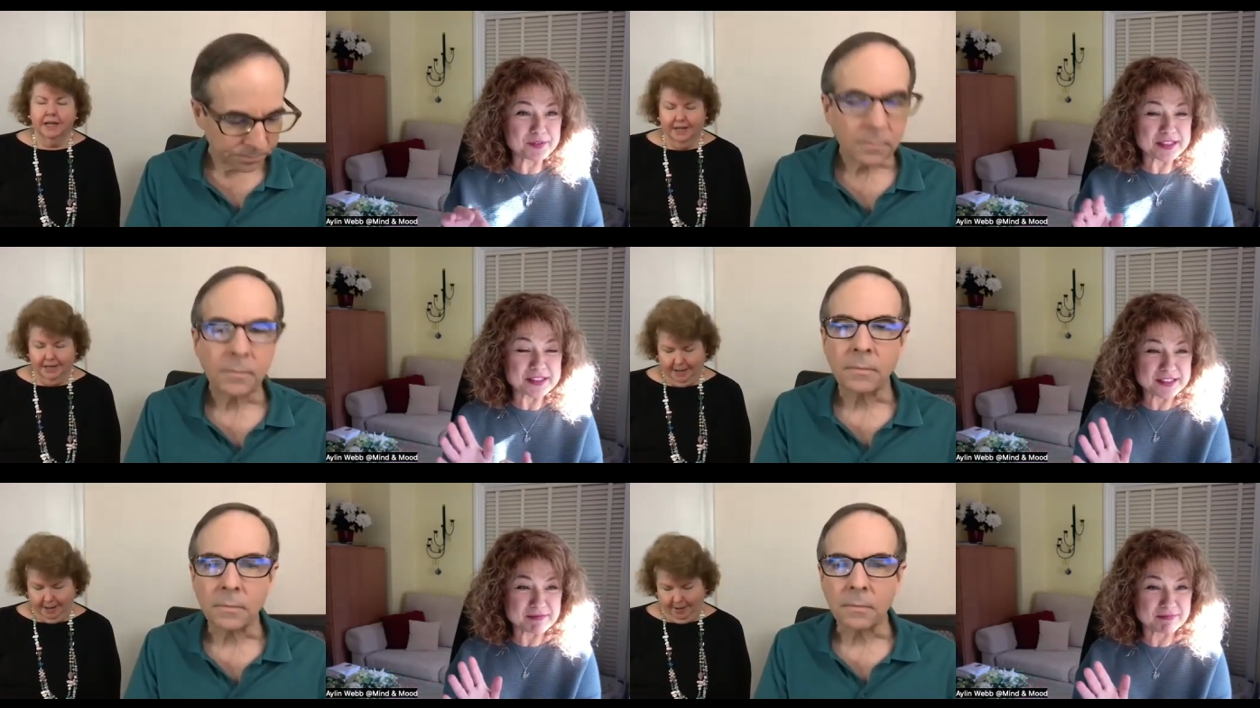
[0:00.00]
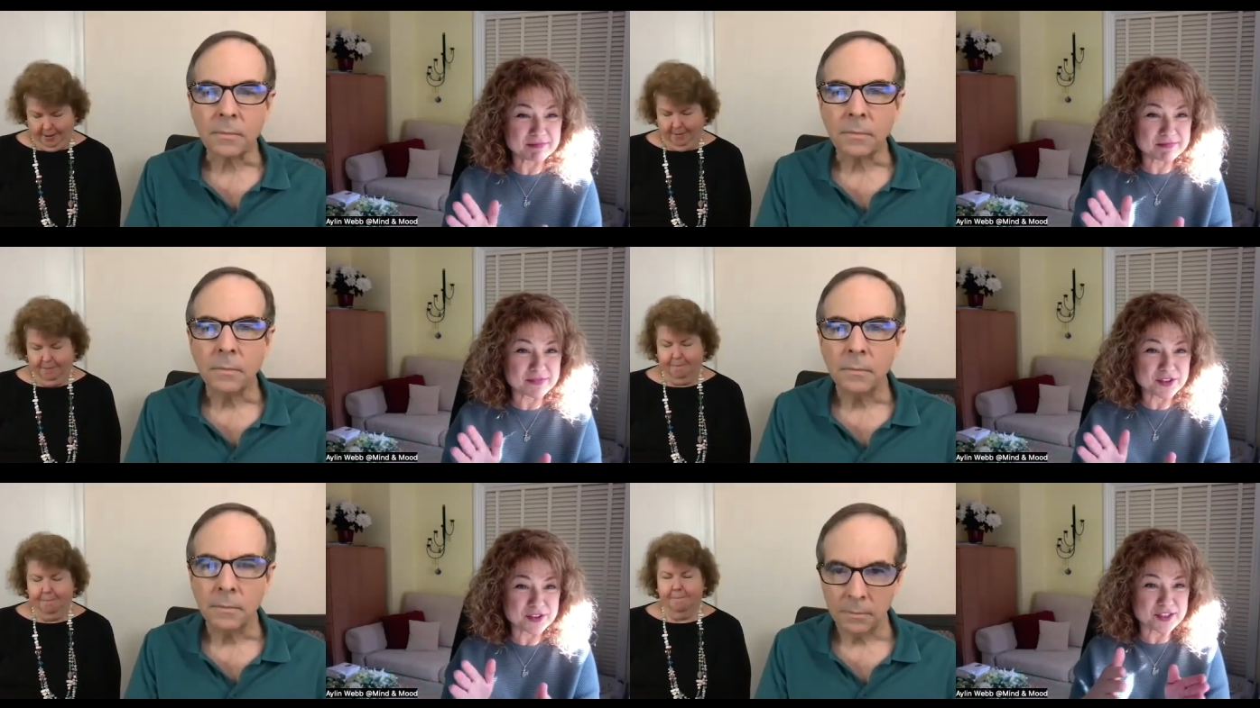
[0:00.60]
Speaker 1: it
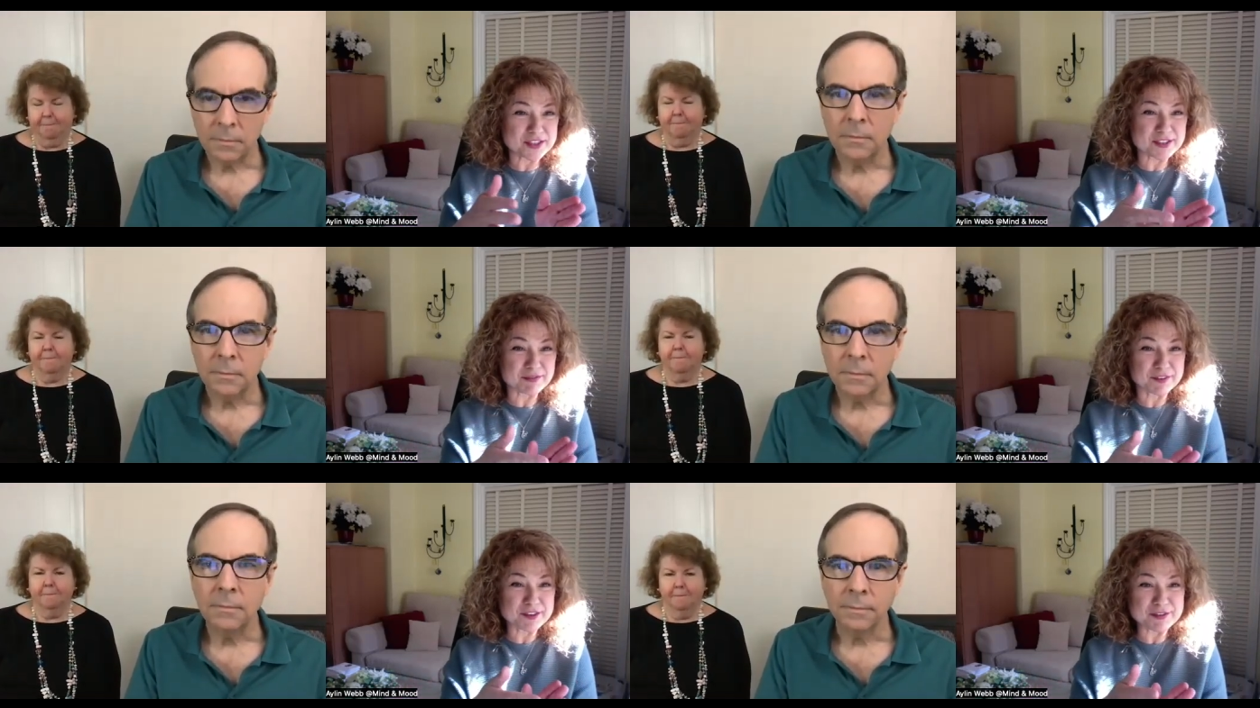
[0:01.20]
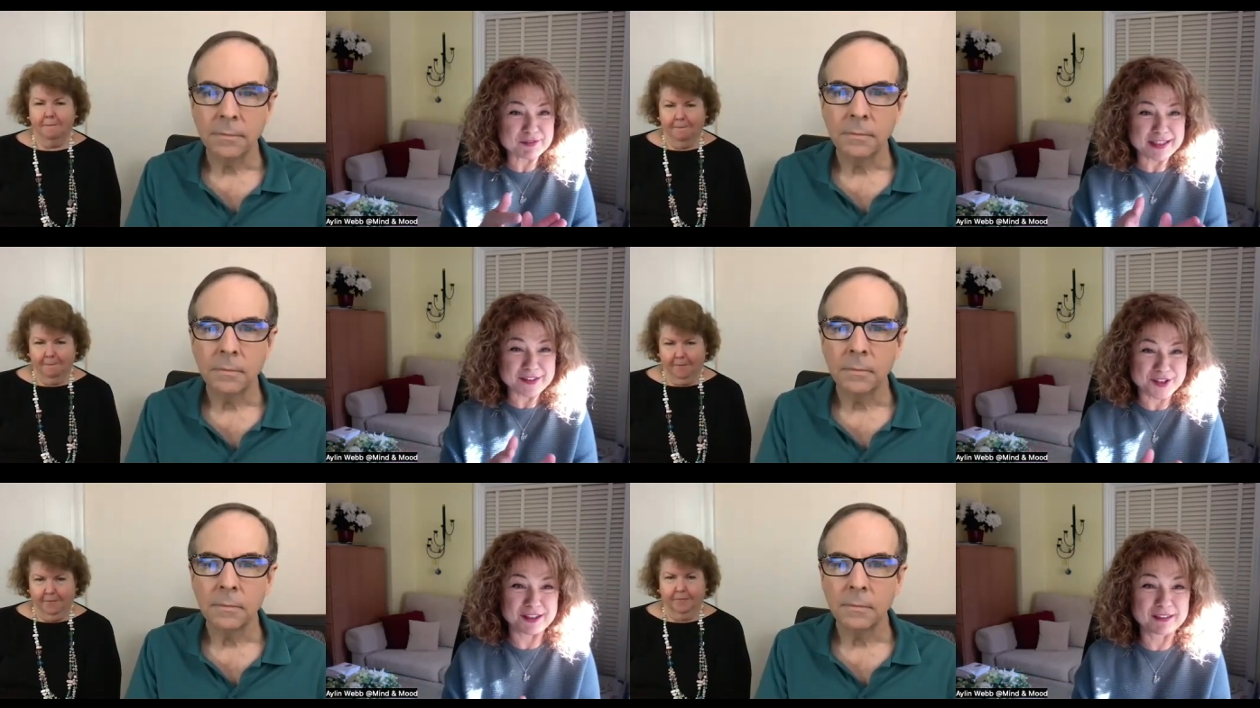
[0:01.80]
just a hmm. different mm.
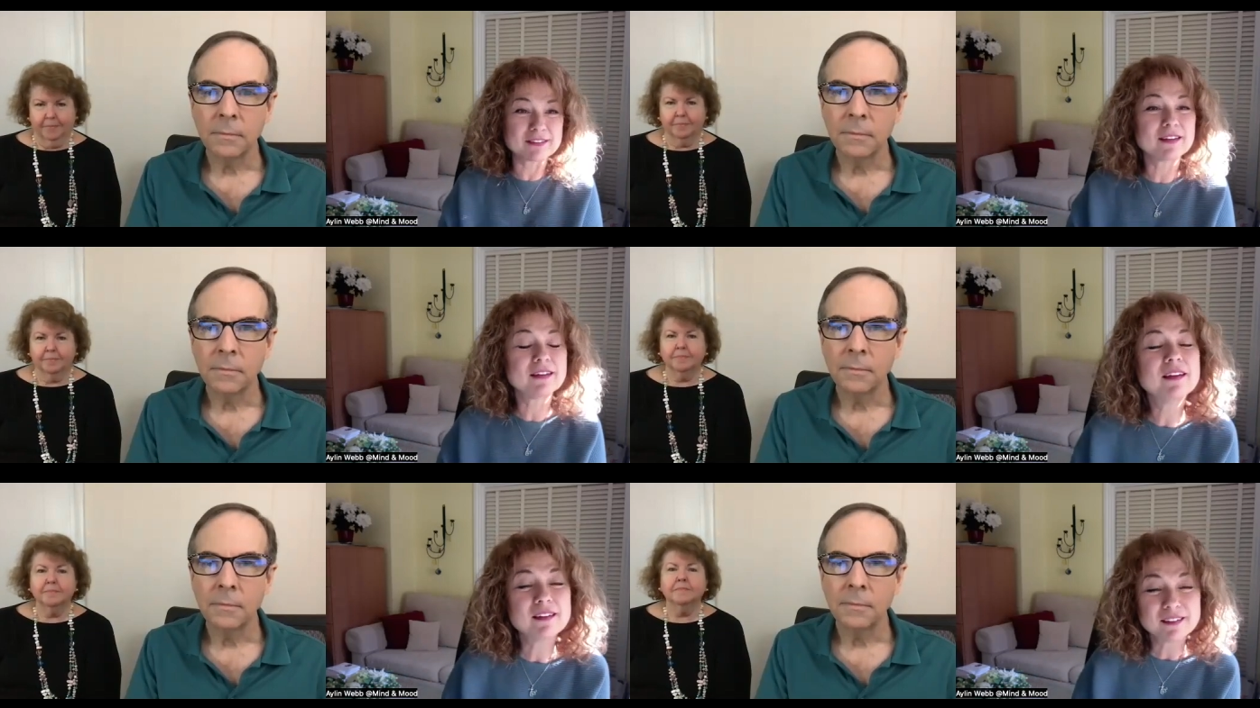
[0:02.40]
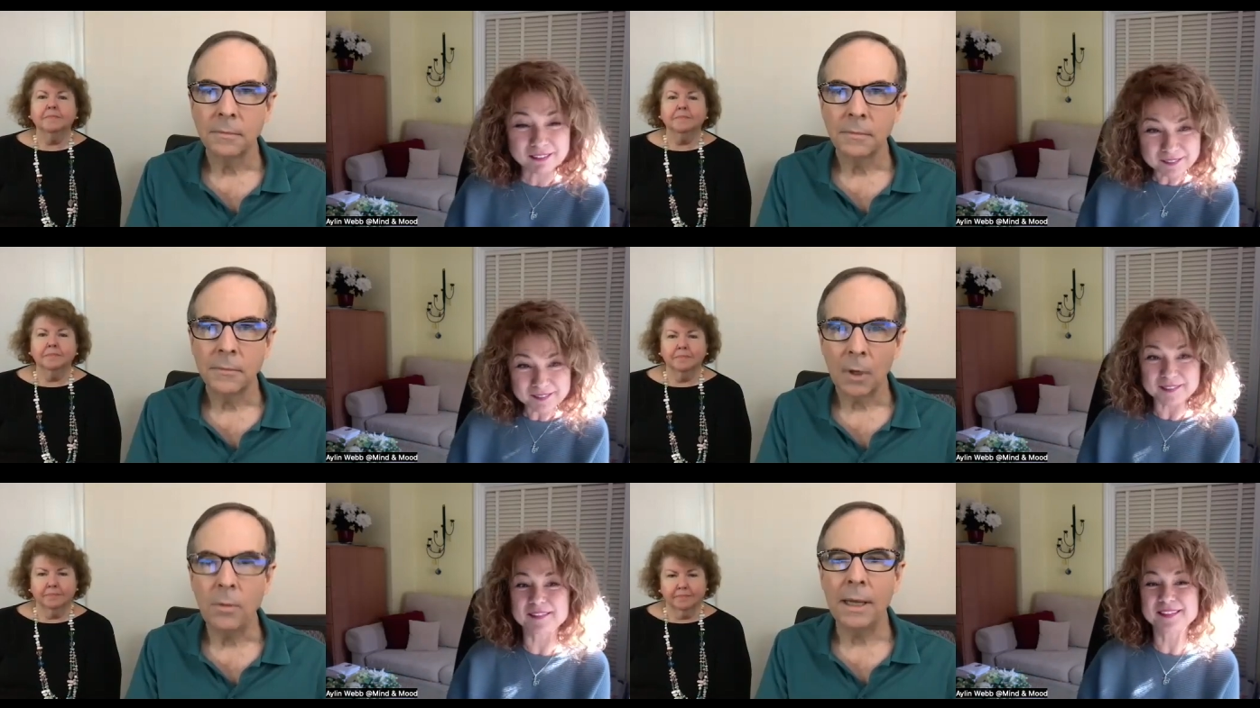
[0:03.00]
direction.
Speaker 2: Oh.
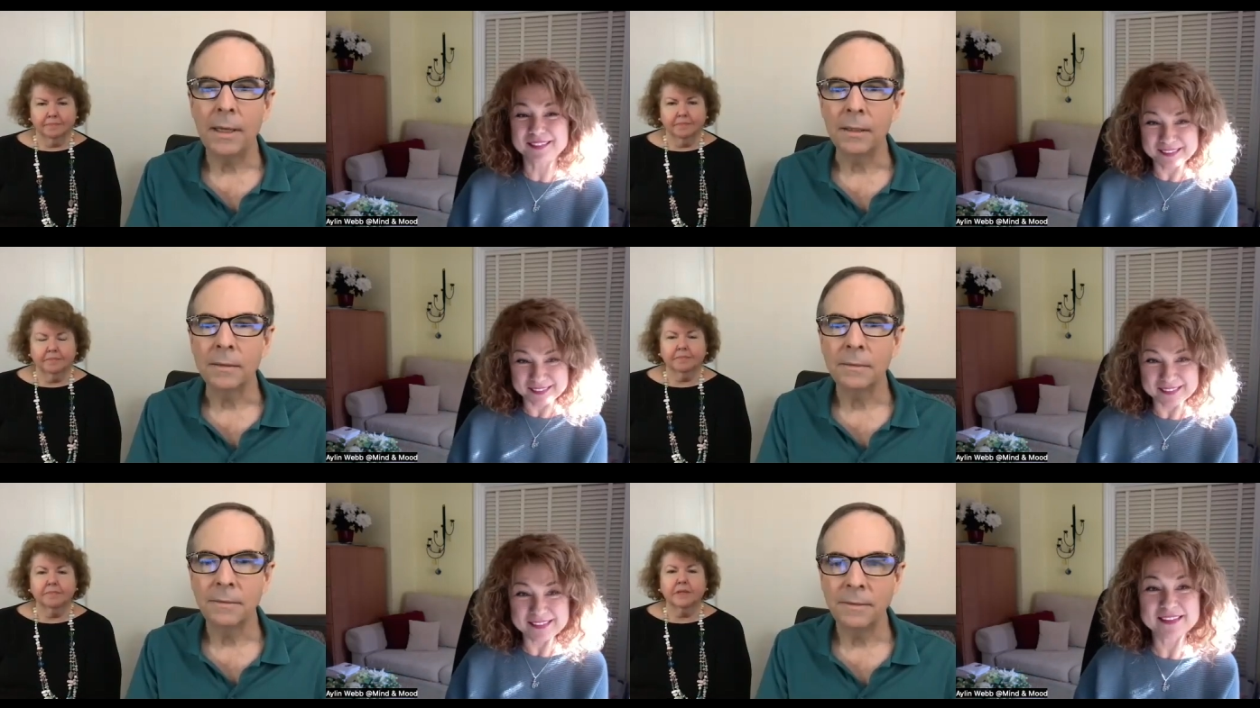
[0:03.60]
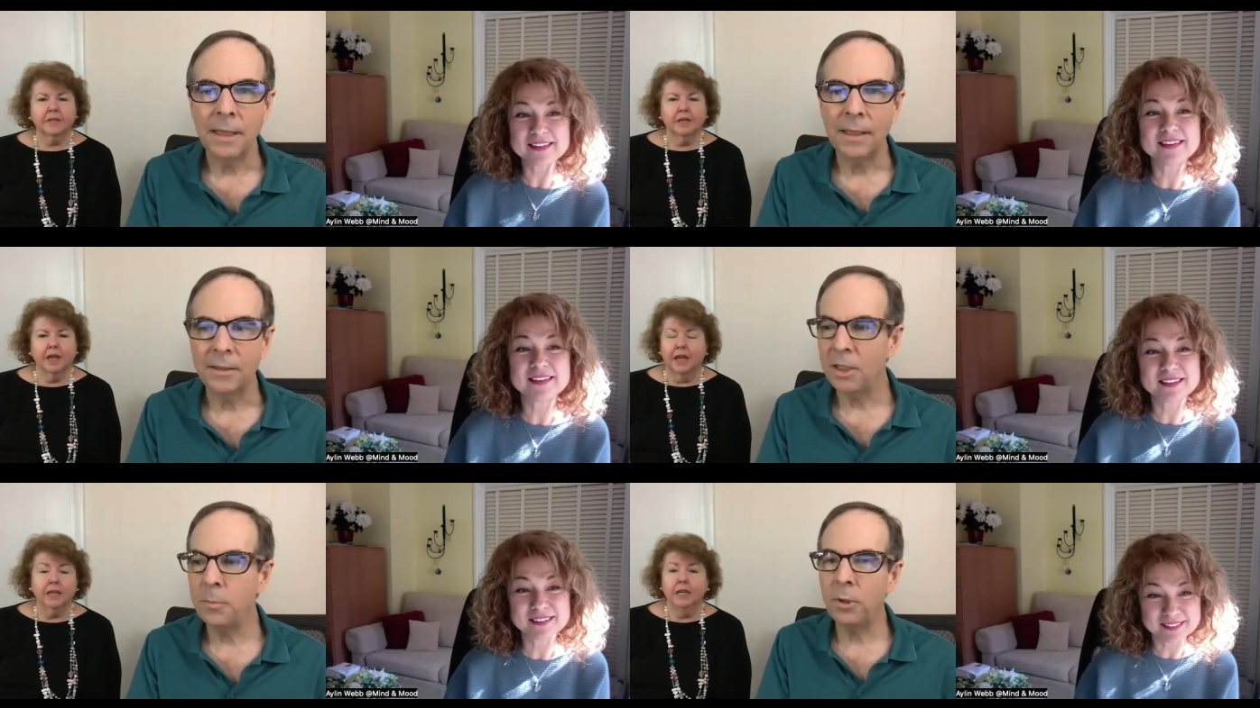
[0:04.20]
oh yeah, yeah, she'd
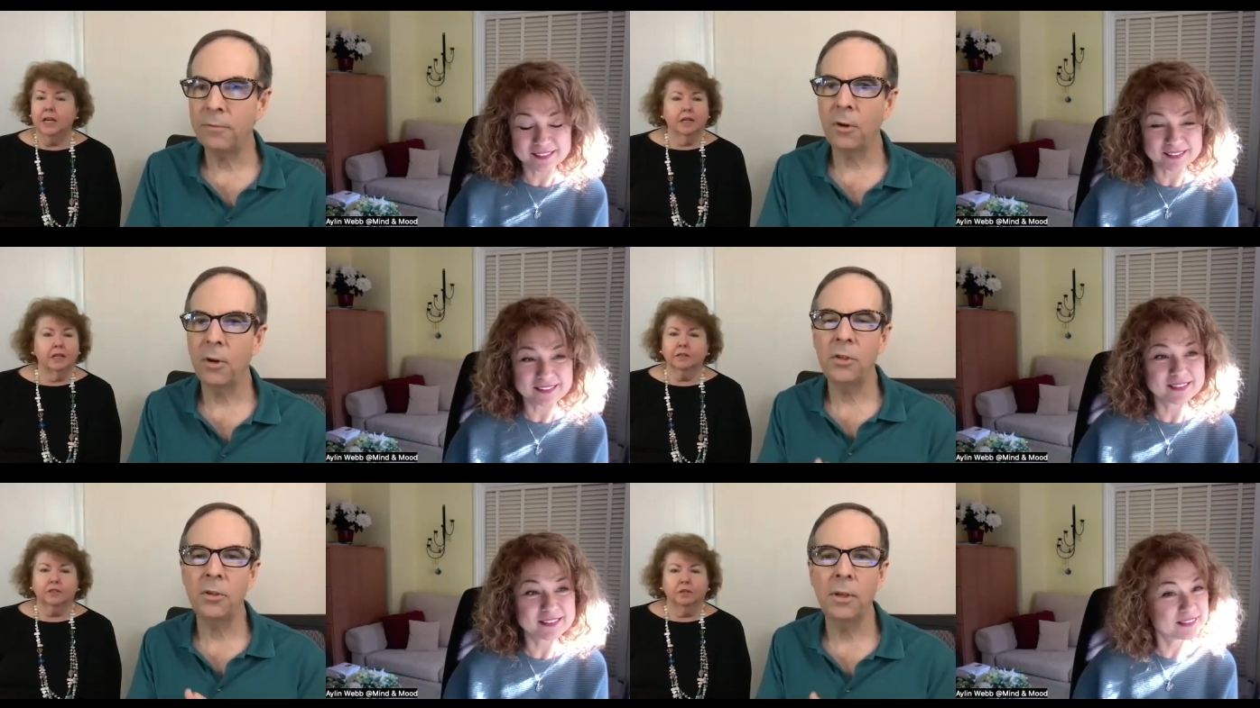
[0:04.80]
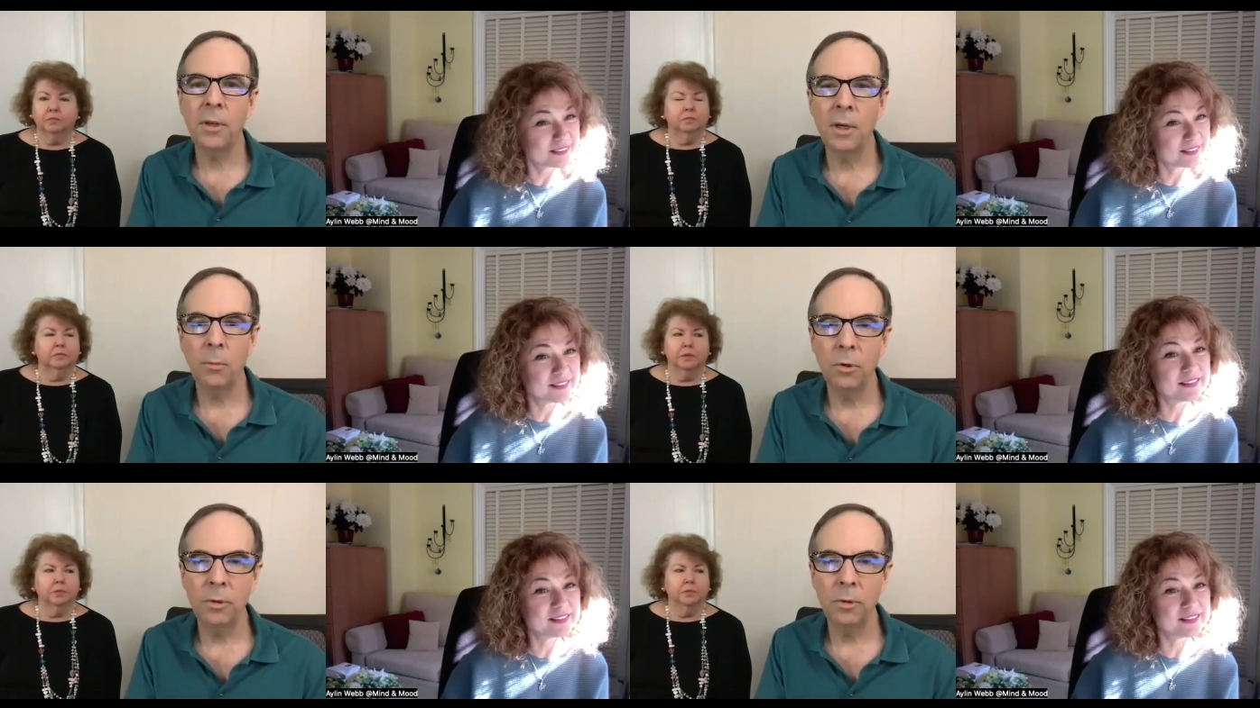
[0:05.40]
and put furniture in a, in a room,